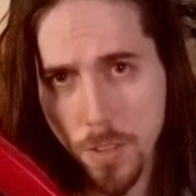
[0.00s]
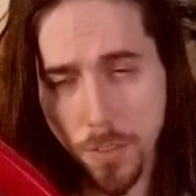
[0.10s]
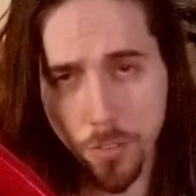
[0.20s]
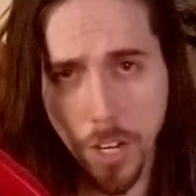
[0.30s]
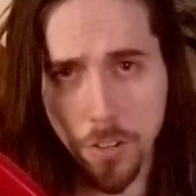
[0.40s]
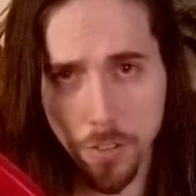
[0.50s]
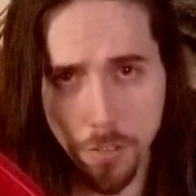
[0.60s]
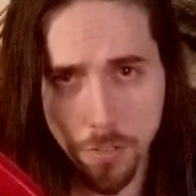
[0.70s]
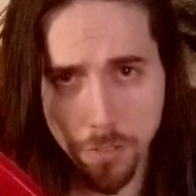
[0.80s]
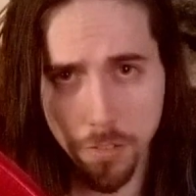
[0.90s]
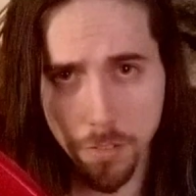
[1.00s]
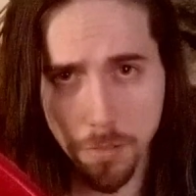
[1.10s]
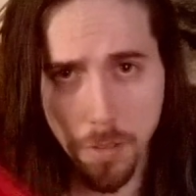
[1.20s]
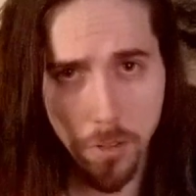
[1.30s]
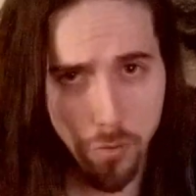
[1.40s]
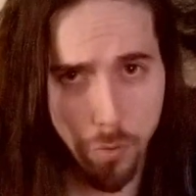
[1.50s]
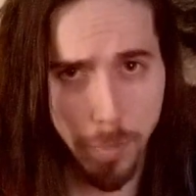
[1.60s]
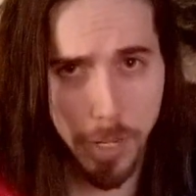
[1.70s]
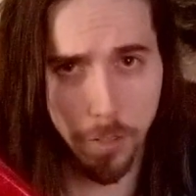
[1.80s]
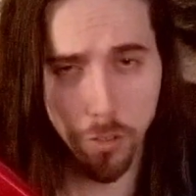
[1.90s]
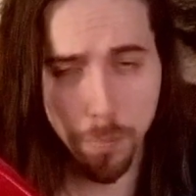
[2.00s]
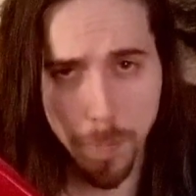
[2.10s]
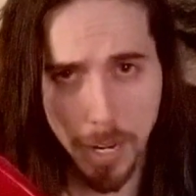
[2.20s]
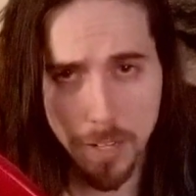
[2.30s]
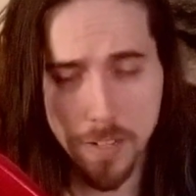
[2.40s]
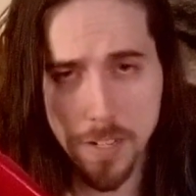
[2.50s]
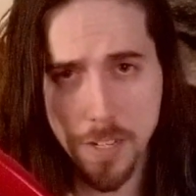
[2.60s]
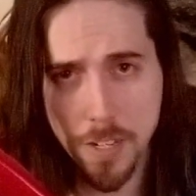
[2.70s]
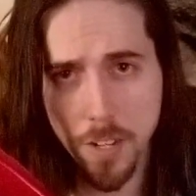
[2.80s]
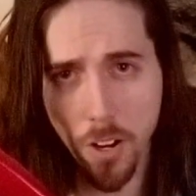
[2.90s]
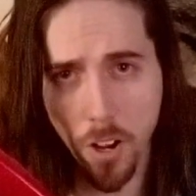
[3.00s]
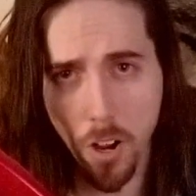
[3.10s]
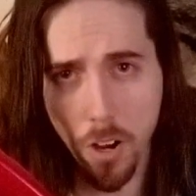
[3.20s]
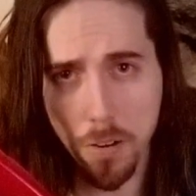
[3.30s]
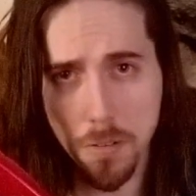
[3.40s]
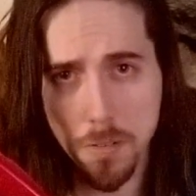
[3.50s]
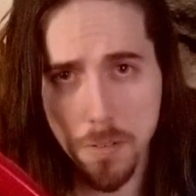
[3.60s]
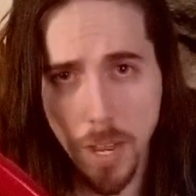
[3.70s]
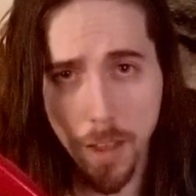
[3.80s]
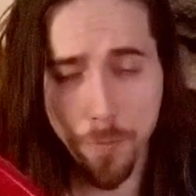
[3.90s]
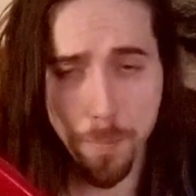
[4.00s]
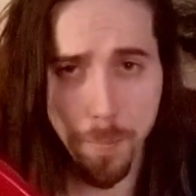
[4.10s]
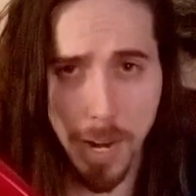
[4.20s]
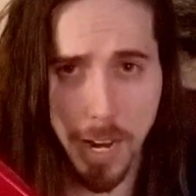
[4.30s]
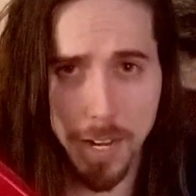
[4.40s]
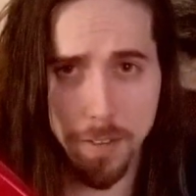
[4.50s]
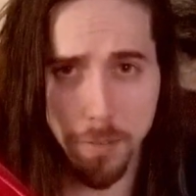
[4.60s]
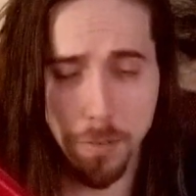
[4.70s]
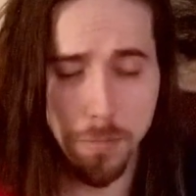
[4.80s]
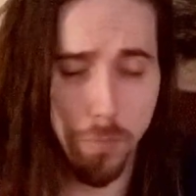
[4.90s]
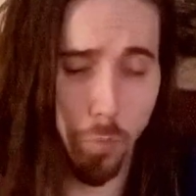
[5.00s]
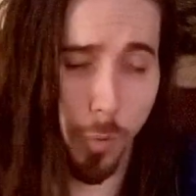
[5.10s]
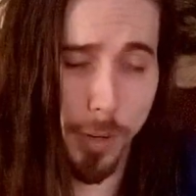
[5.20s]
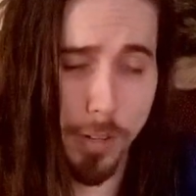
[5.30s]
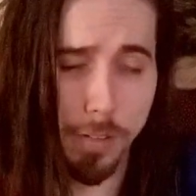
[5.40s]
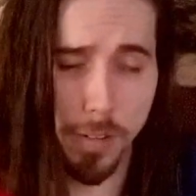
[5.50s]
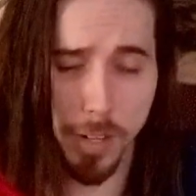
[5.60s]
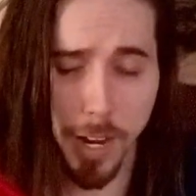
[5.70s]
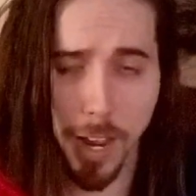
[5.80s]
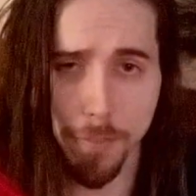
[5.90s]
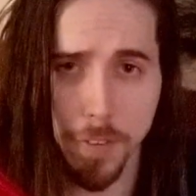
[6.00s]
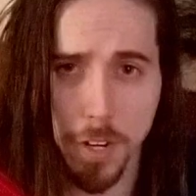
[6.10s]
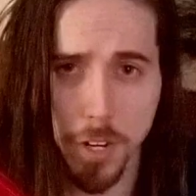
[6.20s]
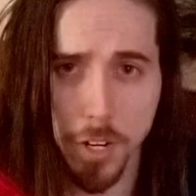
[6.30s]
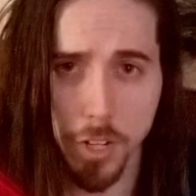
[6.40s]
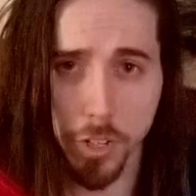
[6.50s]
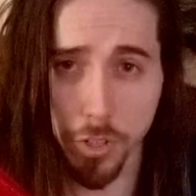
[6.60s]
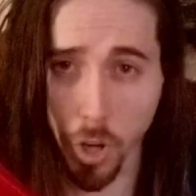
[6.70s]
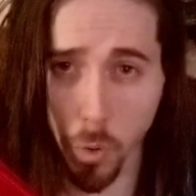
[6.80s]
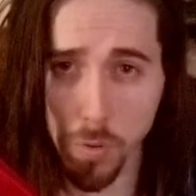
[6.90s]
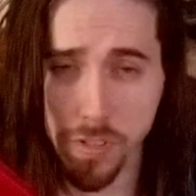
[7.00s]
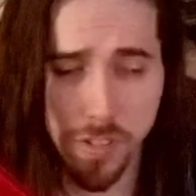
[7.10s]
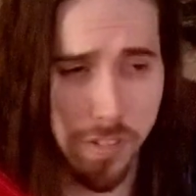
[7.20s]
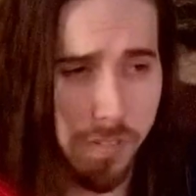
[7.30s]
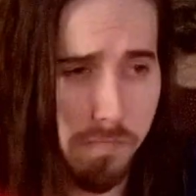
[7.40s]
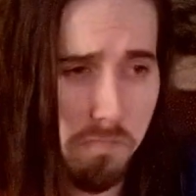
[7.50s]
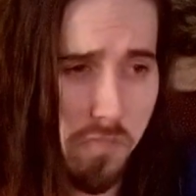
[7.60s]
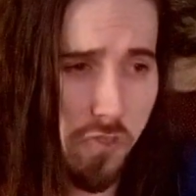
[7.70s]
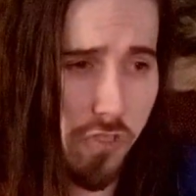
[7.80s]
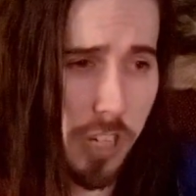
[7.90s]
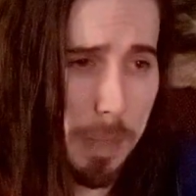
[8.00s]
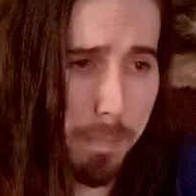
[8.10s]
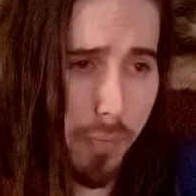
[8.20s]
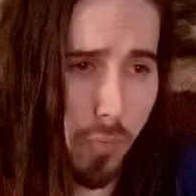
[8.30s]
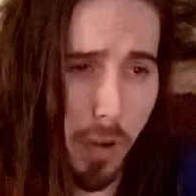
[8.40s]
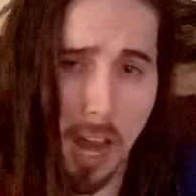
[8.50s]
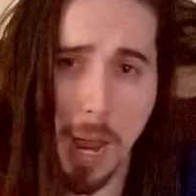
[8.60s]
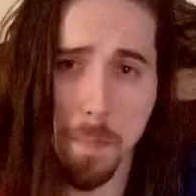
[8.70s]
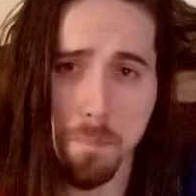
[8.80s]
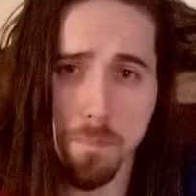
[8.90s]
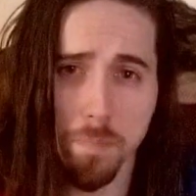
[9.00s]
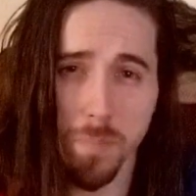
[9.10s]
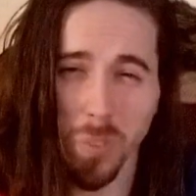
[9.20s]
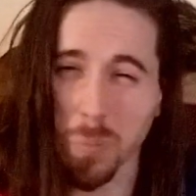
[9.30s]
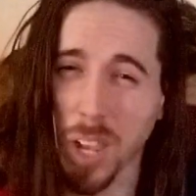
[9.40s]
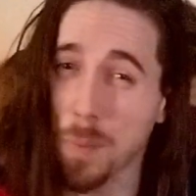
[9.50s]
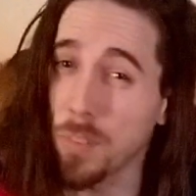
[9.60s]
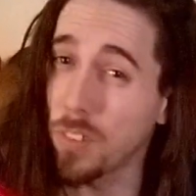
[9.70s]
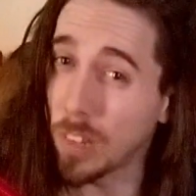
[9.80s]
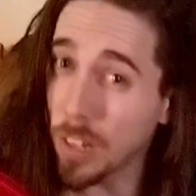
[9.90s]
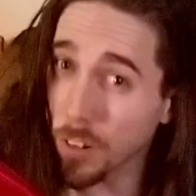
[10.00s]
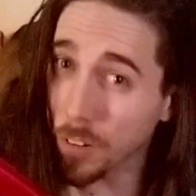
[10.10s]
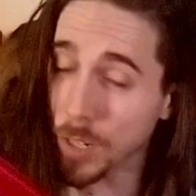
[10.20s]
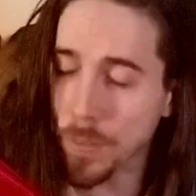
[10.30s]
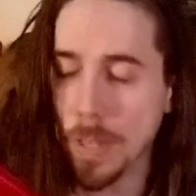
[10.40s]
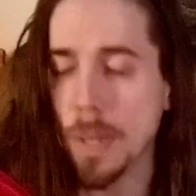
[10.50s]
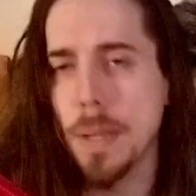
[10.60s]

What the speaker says: The satyrs, as you may expect, are half man or woman, half goat, sheep, ram, sometimes deer even.